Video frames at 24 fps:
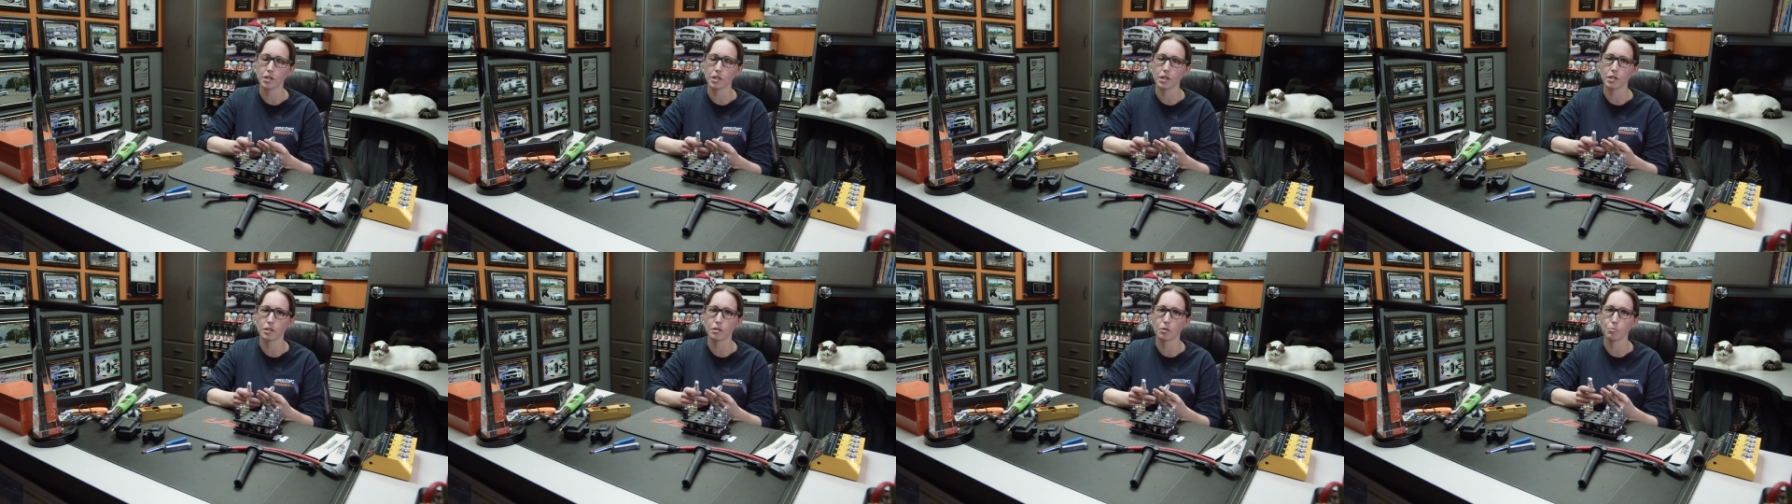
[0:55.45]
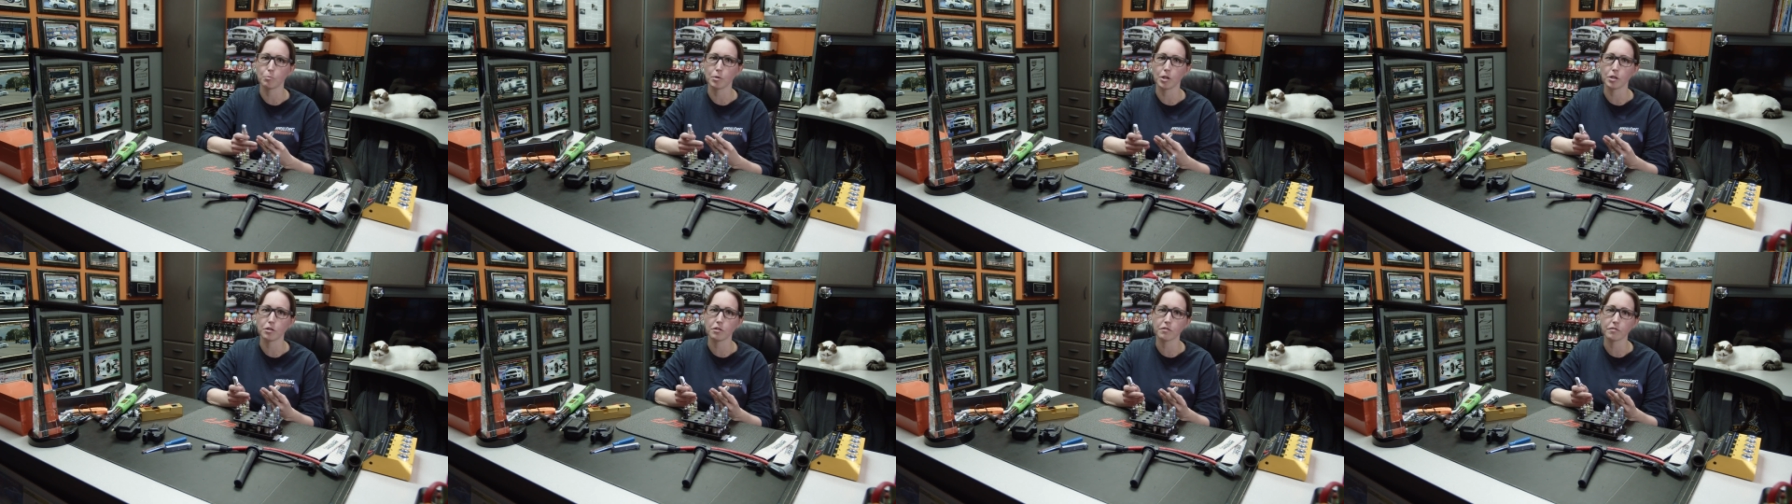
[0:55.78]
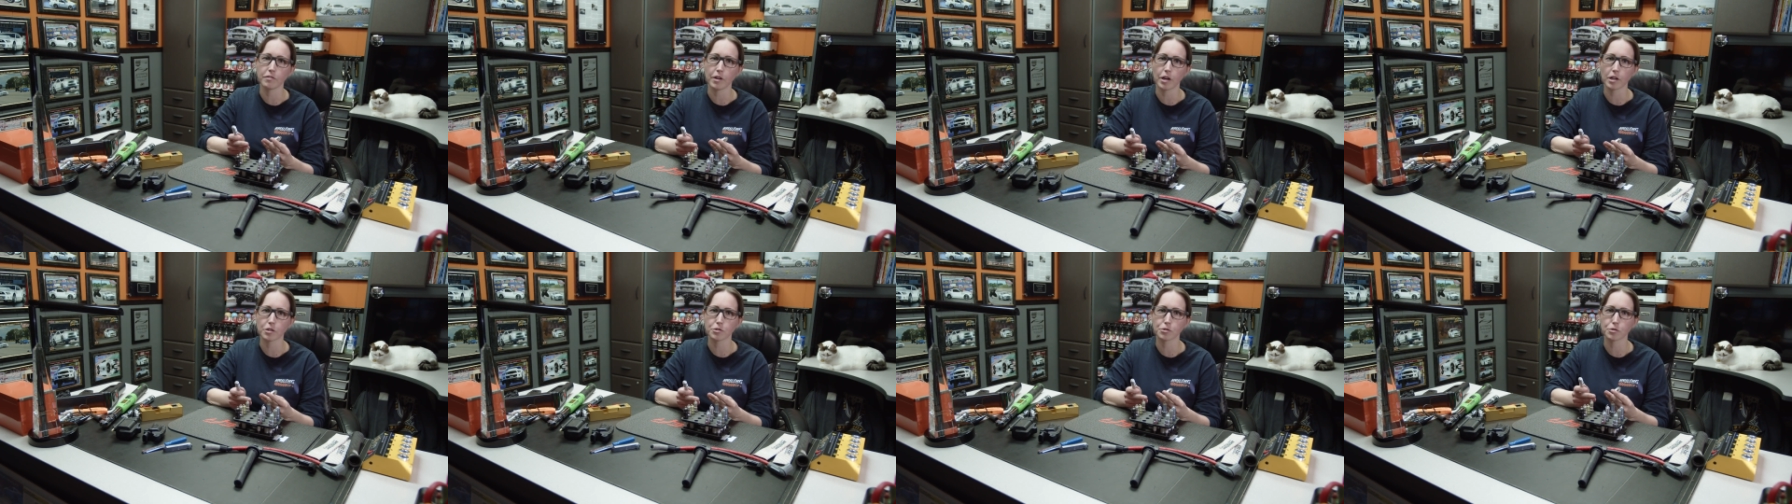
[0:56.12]
and the
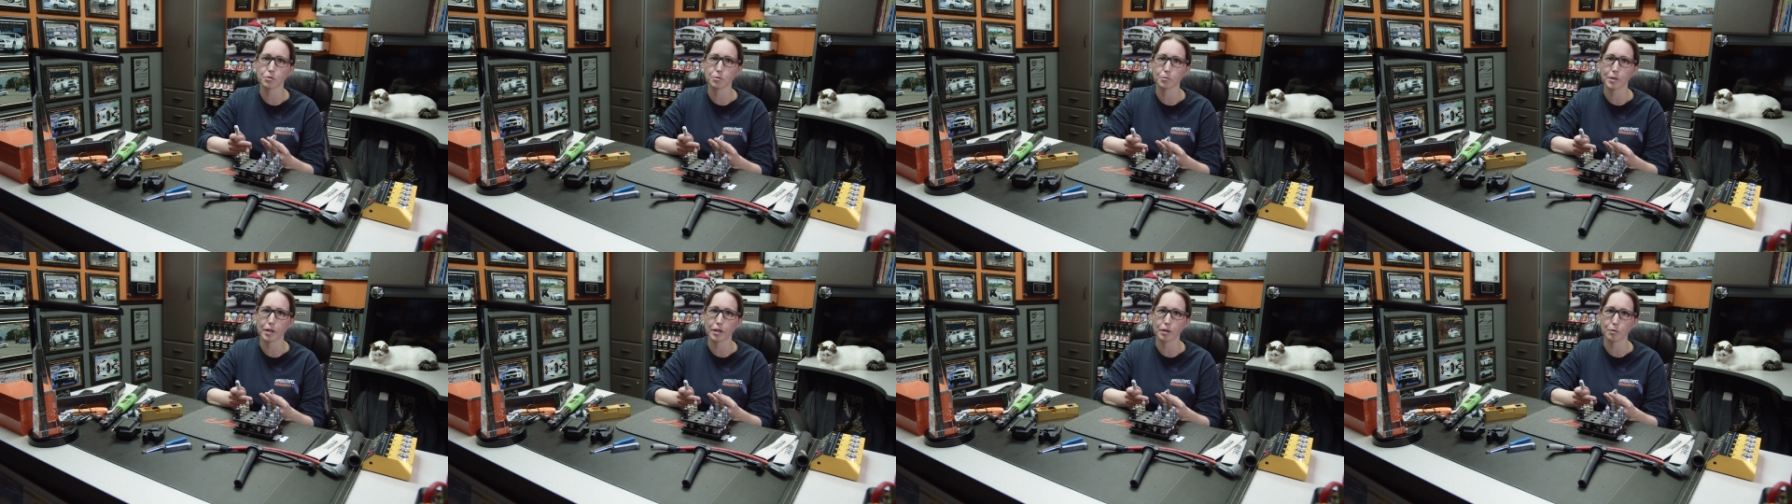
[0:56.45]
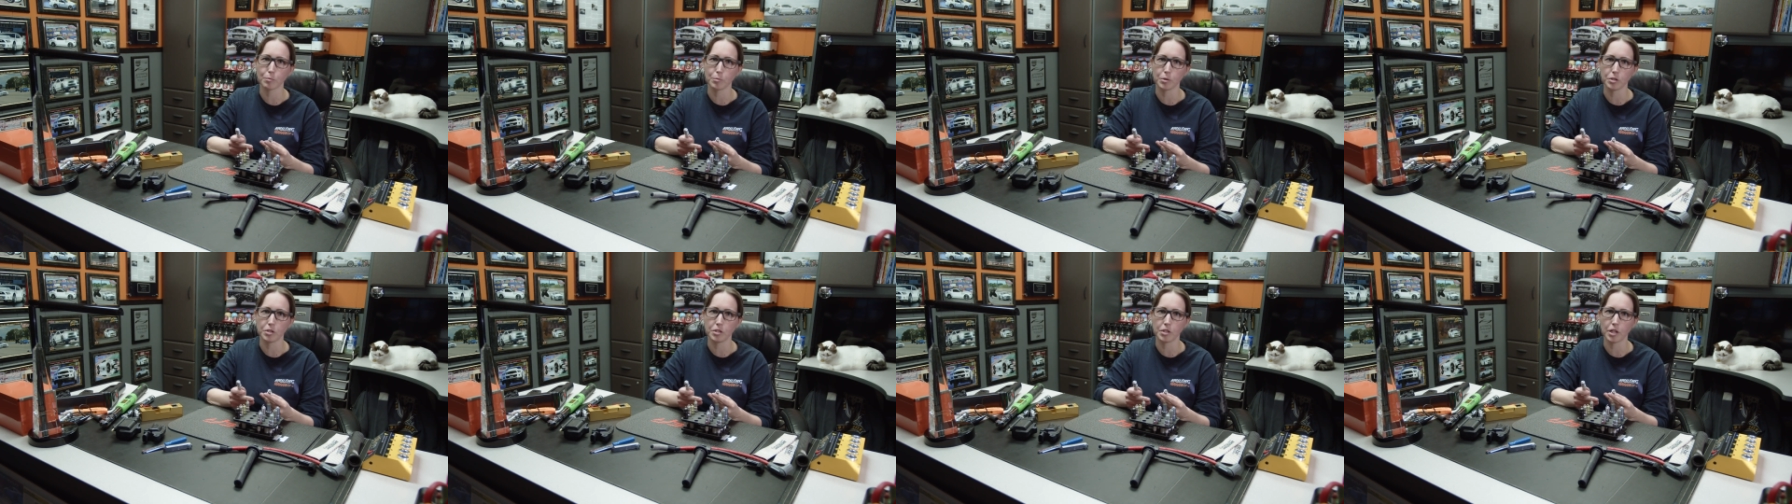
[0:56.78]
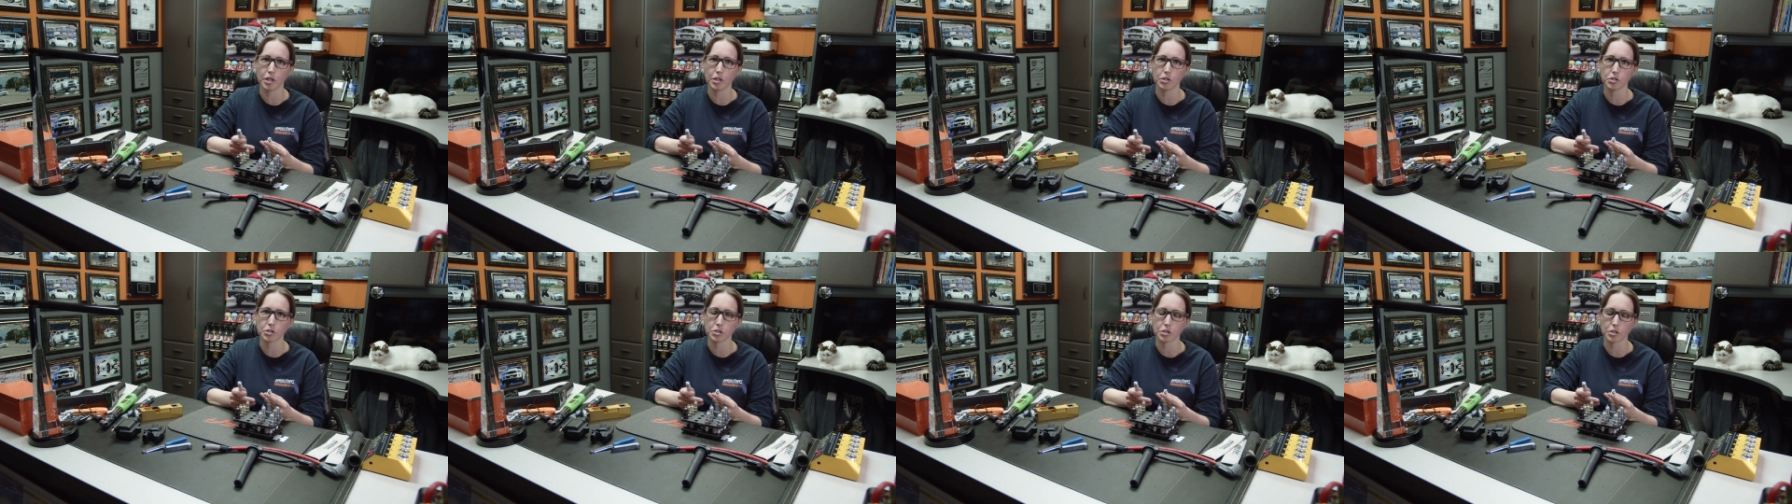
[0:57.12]
manufacturer
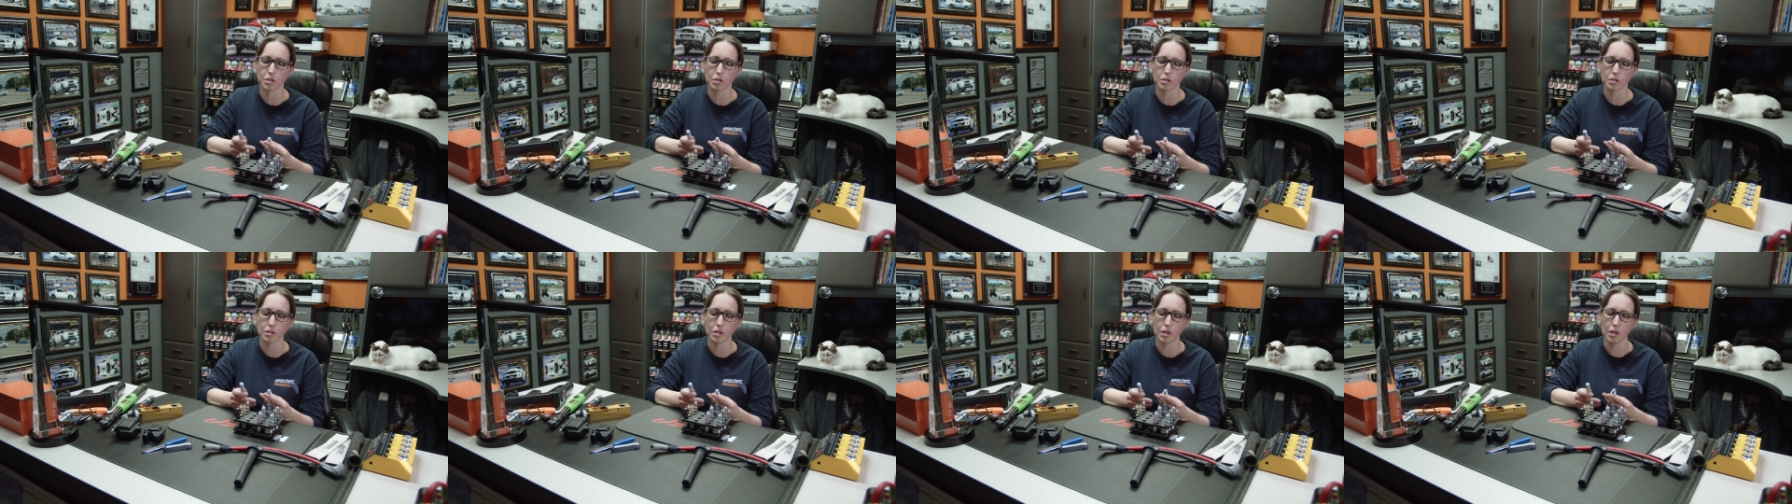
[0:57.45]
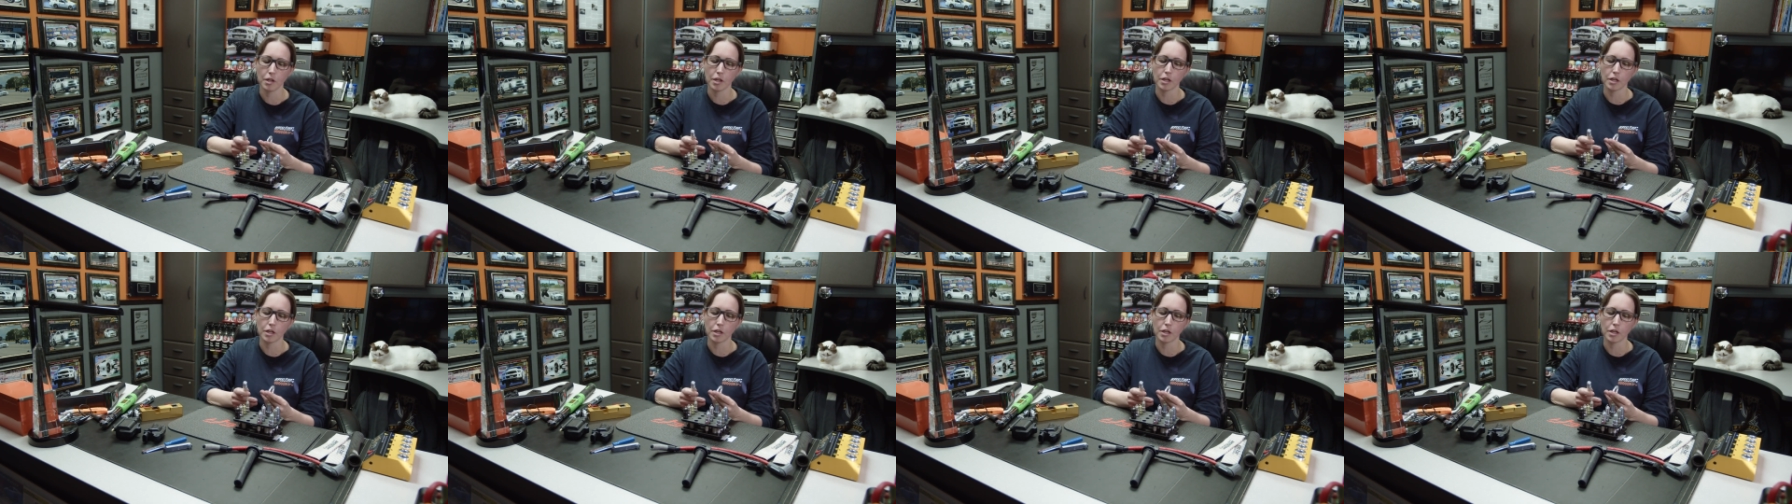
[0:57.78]
recommendation